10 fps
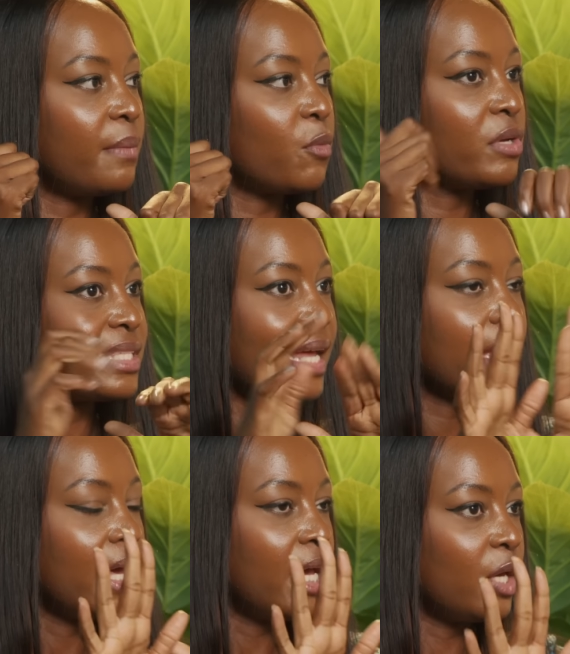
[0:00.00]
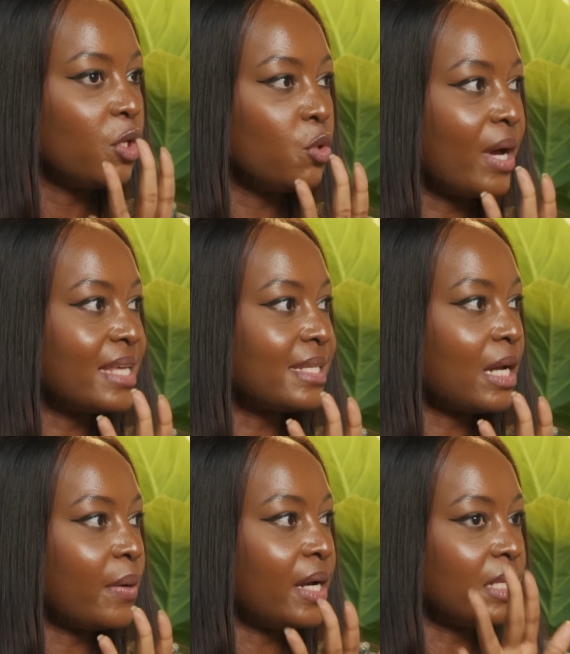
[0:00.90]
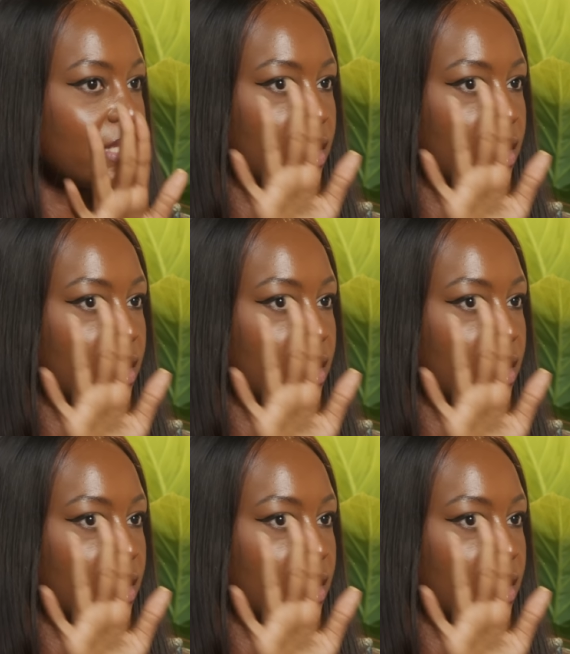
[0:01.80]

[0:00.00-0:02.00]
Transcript: them. Him. Or he's like, you guys are now adults.